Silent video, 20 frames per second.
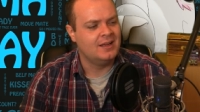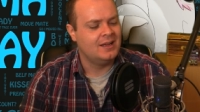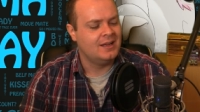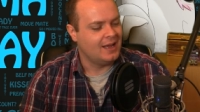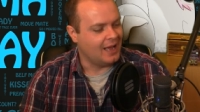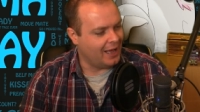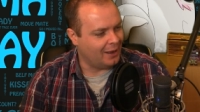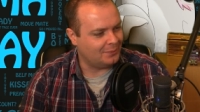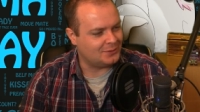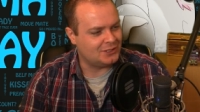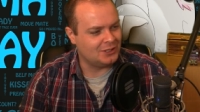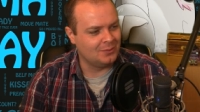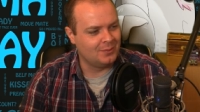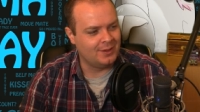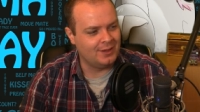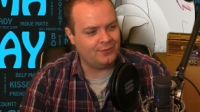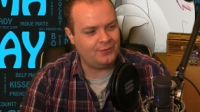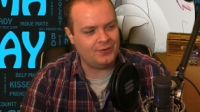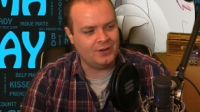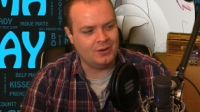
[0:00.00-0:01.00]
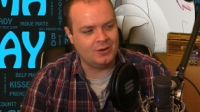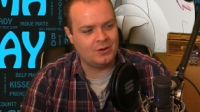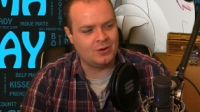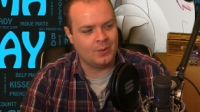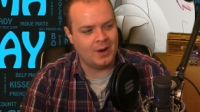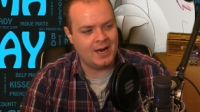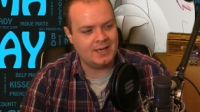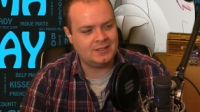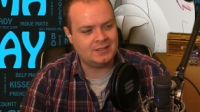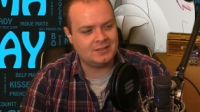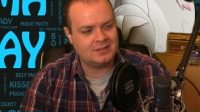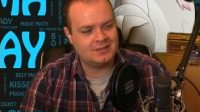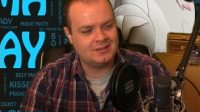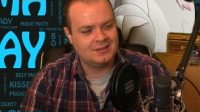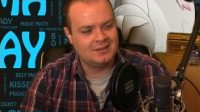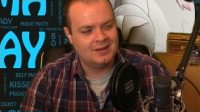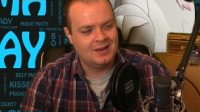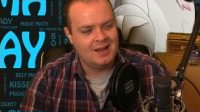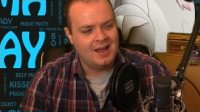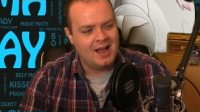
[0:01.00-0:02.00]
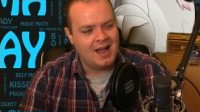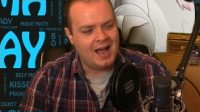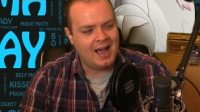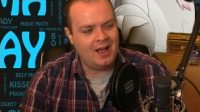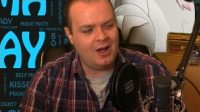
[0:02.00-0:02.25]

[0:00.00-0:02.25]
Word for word: helped him with a few quests. I